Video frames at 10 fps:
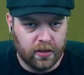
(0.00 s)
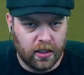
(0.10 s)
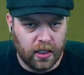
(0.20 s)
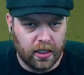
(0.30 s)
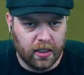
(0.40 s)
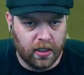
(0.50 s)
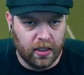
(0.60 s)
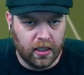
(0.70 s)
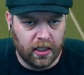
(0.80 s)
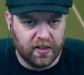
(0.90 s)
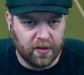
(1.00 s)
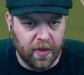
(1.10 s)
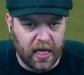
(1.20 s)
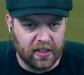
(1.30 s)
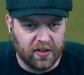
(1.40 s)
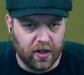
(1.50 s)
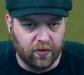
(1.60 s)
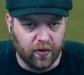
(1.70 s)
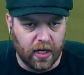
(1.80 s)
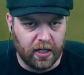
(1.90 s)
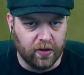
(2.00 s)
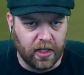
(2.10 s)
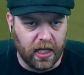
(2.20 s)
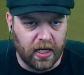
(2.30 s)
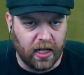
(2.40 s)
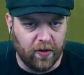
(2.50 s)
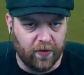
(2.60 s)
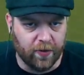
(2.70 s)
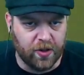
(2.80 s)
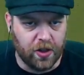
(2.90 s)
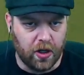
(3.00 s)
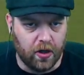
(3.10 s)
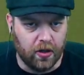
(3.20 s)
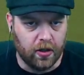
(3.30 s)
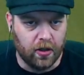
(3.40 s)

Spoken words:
Duggan needs some outside run. He'll get it here from Zhang.